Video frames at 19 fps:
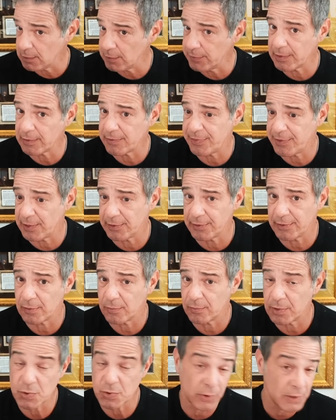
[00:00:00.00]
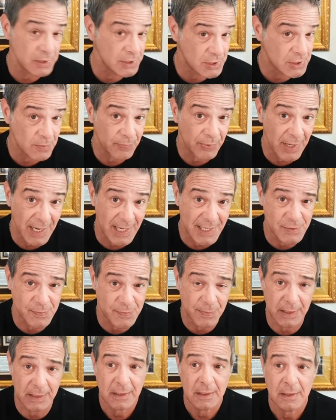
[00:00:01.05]
their thunder, which wouldn't surprise
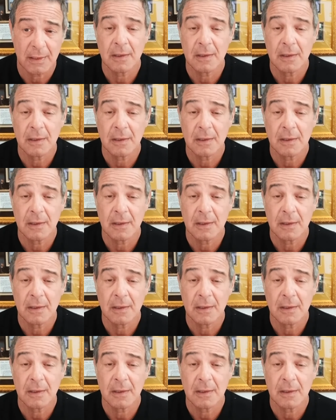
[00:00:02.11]
me,